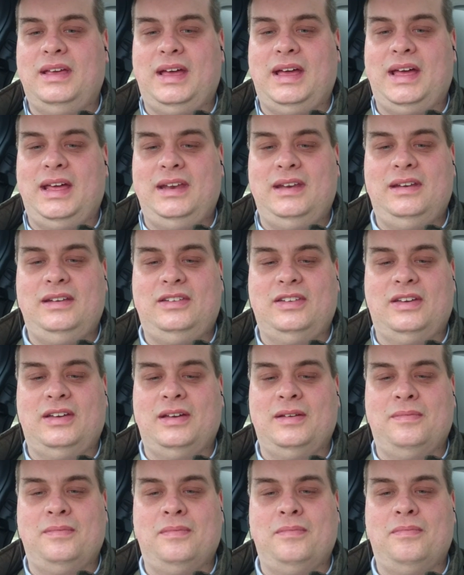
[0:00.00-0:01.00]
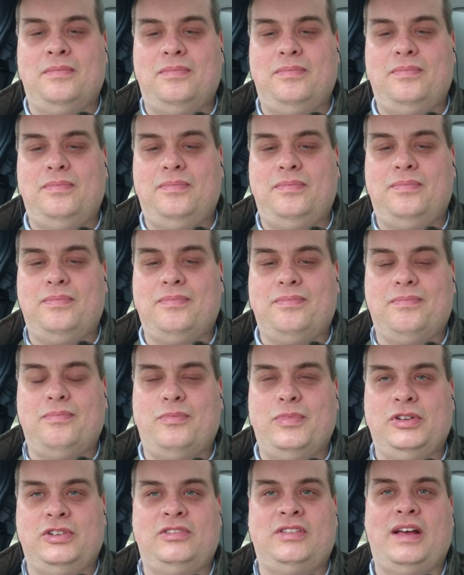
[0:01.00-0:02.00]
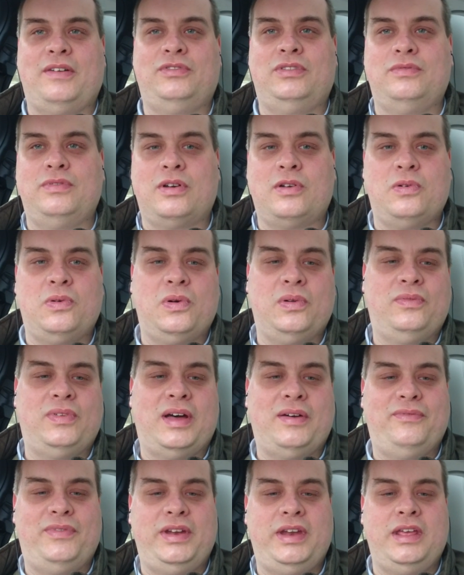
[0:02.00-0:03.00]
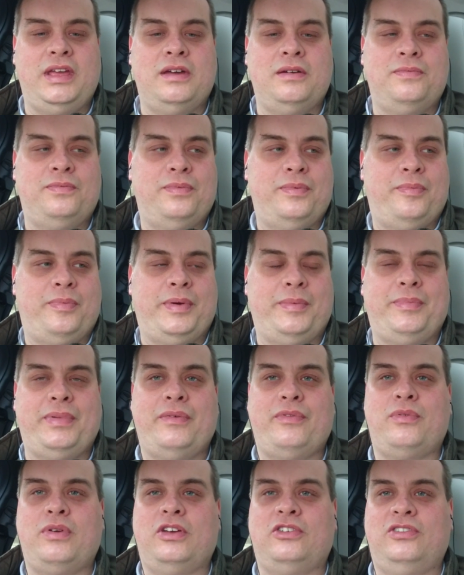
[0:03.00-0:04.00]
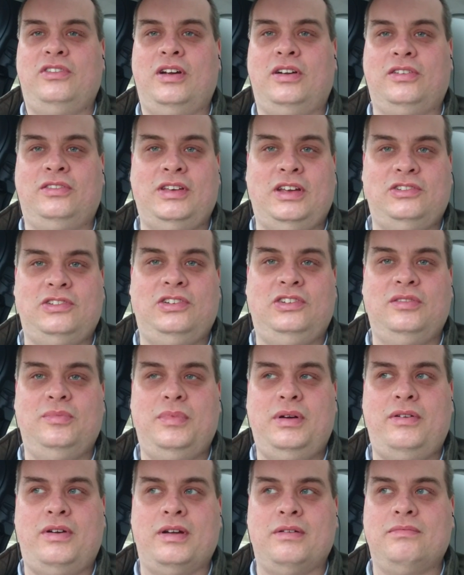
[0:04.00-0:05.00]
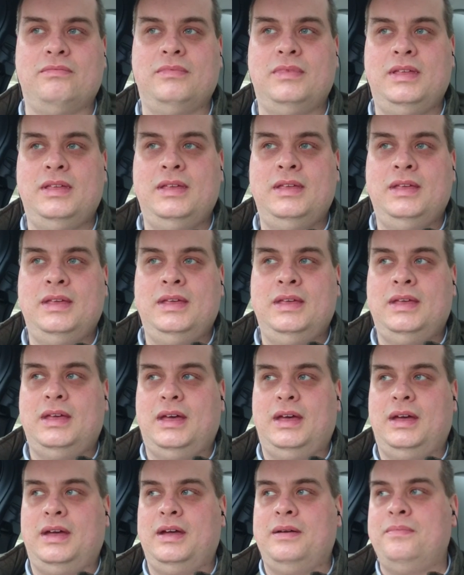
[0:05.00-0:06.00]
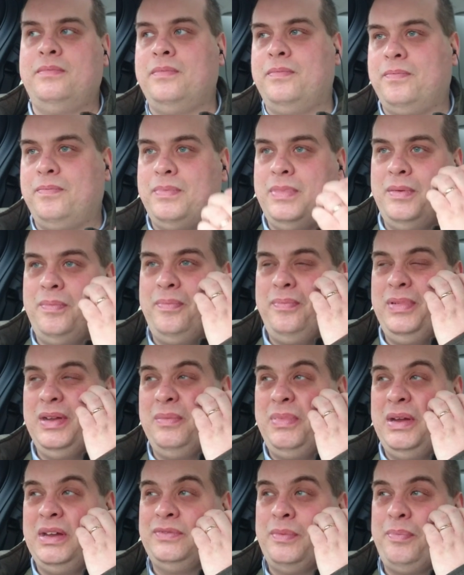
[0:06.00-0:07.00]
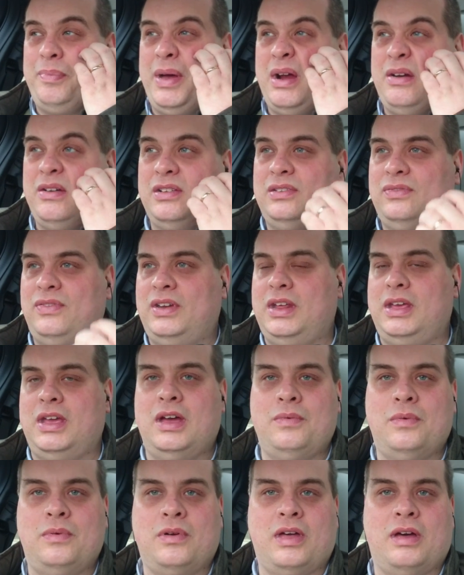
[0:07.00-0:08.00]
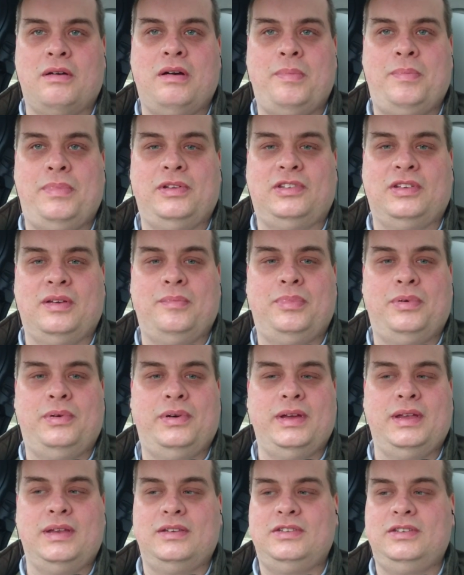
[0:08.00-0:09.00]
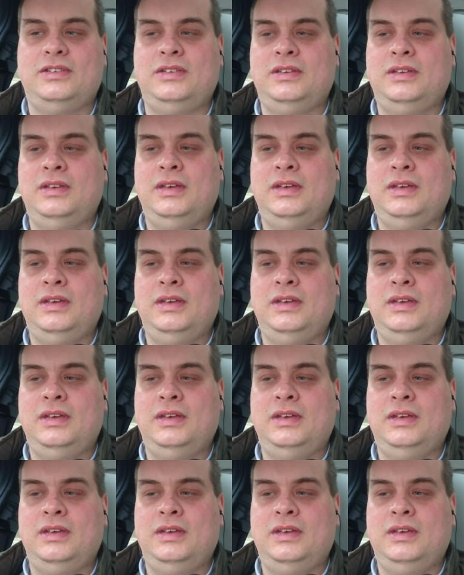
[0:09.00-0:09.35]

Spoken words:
and we'll just have to record that video about the question and answer session tomorrow. A little bit of a bonus video will go up at some point.